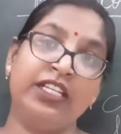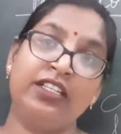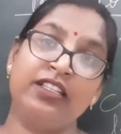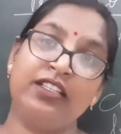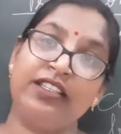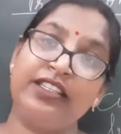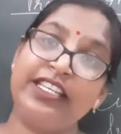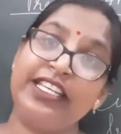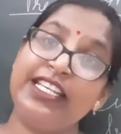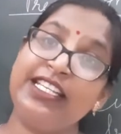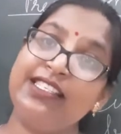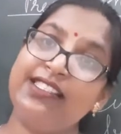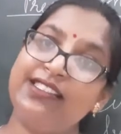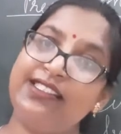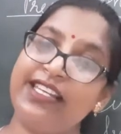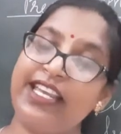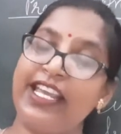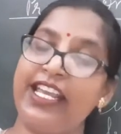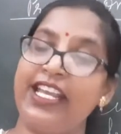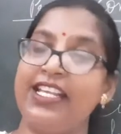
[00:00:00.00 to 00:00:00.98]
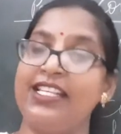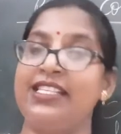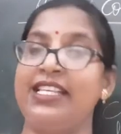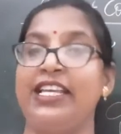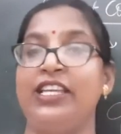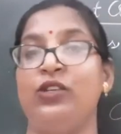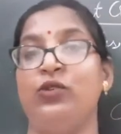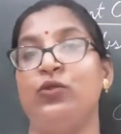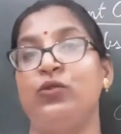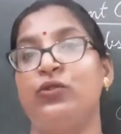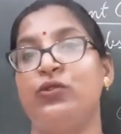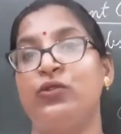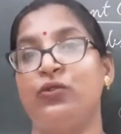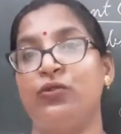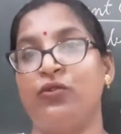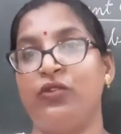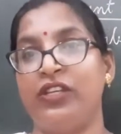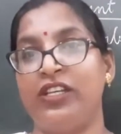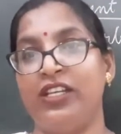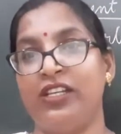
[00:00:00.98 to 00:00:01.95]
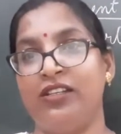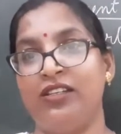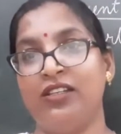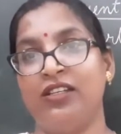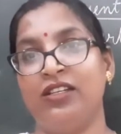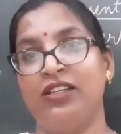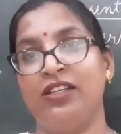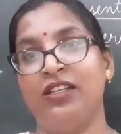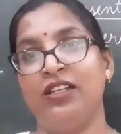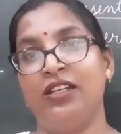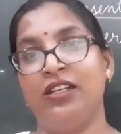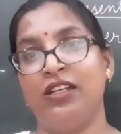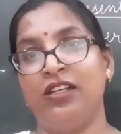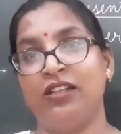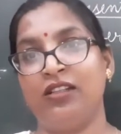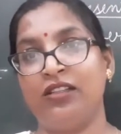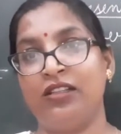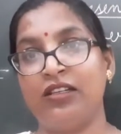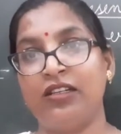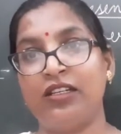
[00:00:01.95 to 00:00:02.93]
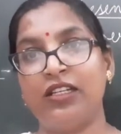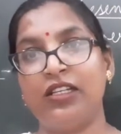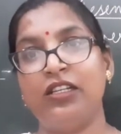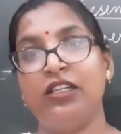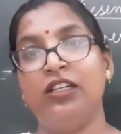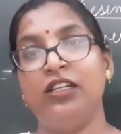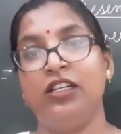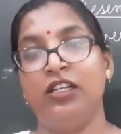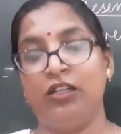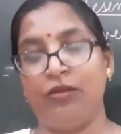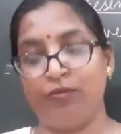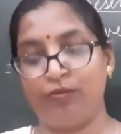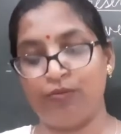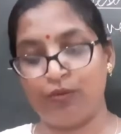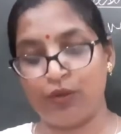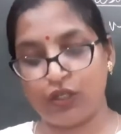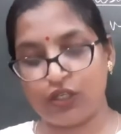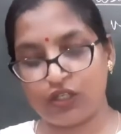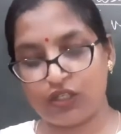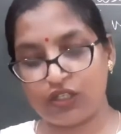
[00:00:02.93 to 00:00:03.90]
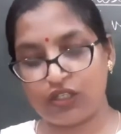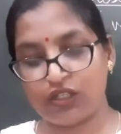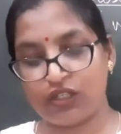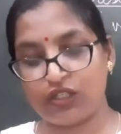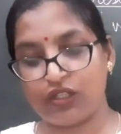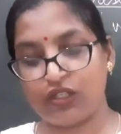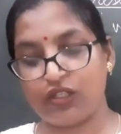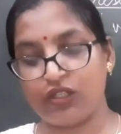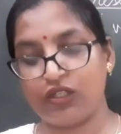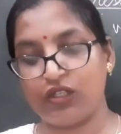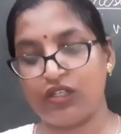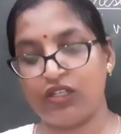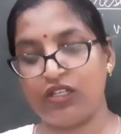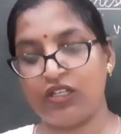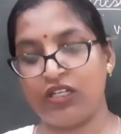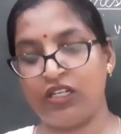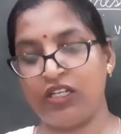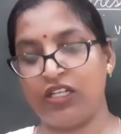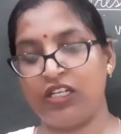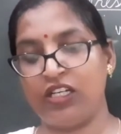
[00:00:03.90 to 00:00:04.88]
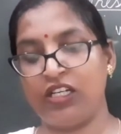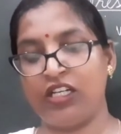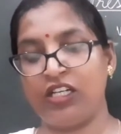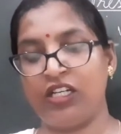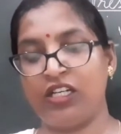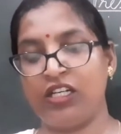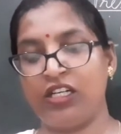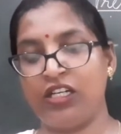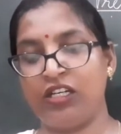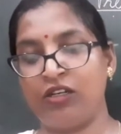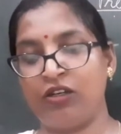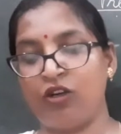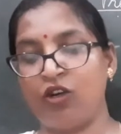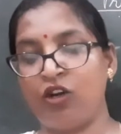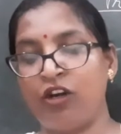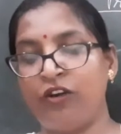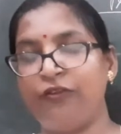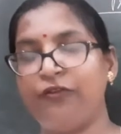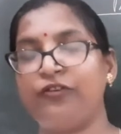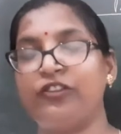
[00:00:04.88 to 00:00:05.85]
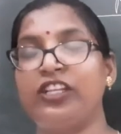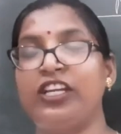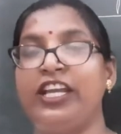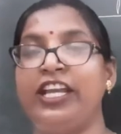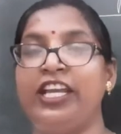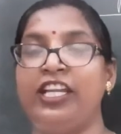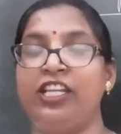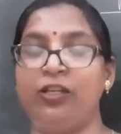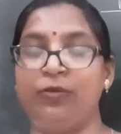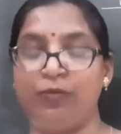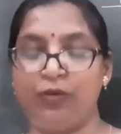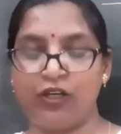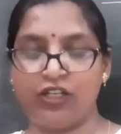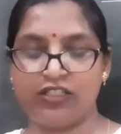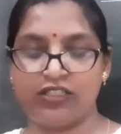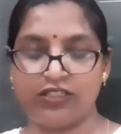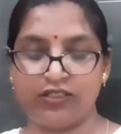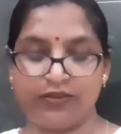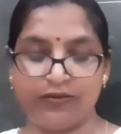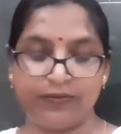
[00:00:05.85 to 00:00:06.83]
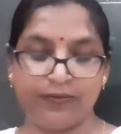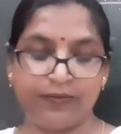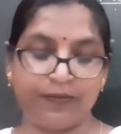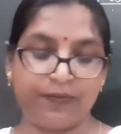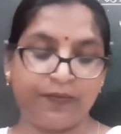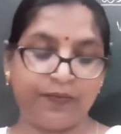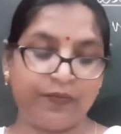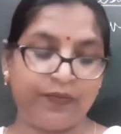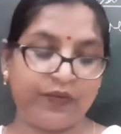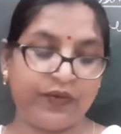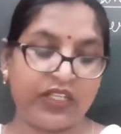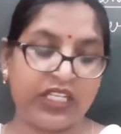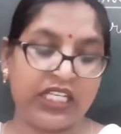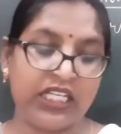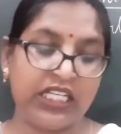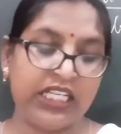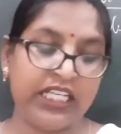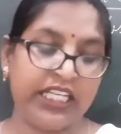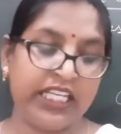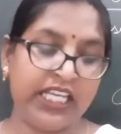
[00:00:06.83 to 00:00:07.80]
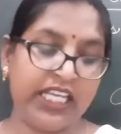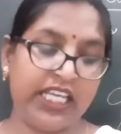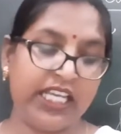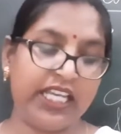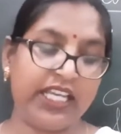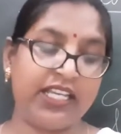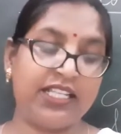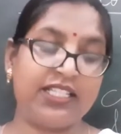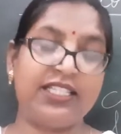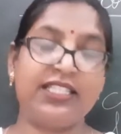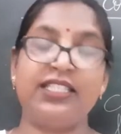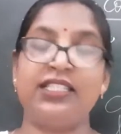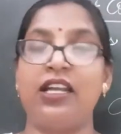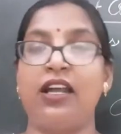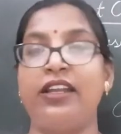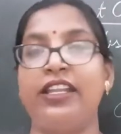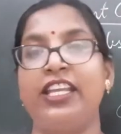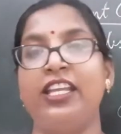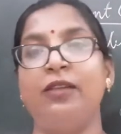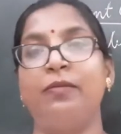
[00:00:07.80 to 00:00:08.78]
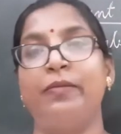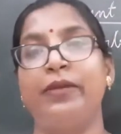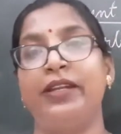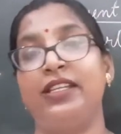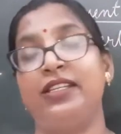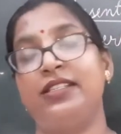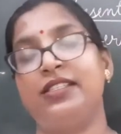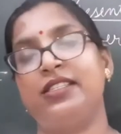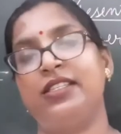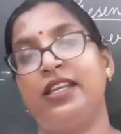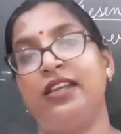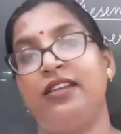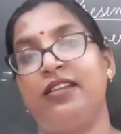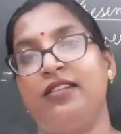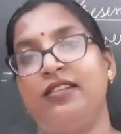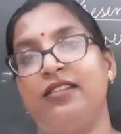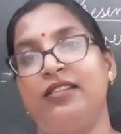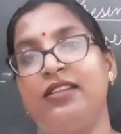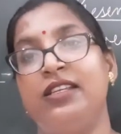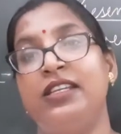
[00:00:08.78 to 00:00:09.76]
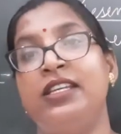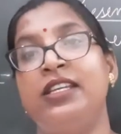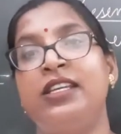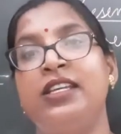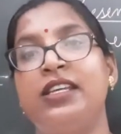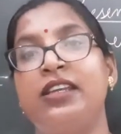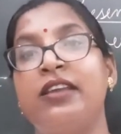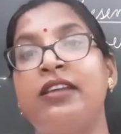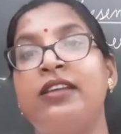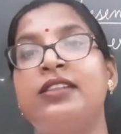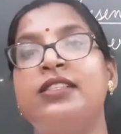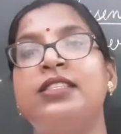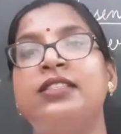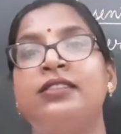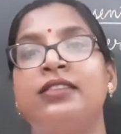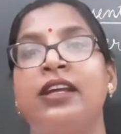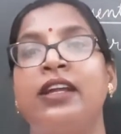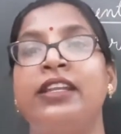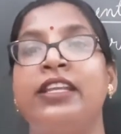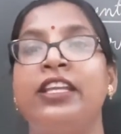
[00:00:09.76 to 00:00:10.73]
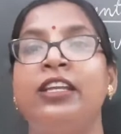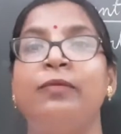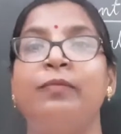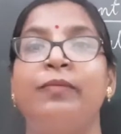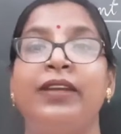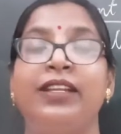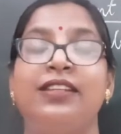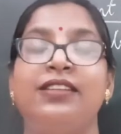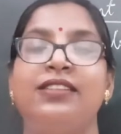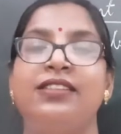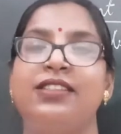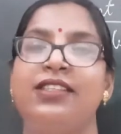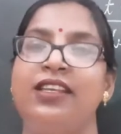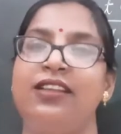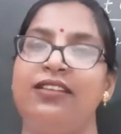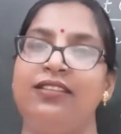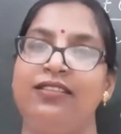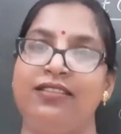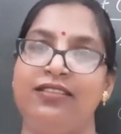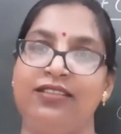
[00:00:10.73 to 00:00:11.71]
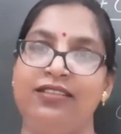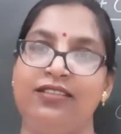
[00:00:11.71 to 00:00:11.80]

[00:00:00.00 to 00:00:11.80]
These days I used to read the book of the Harry Potter. He is studying medicine. He is studying medicine.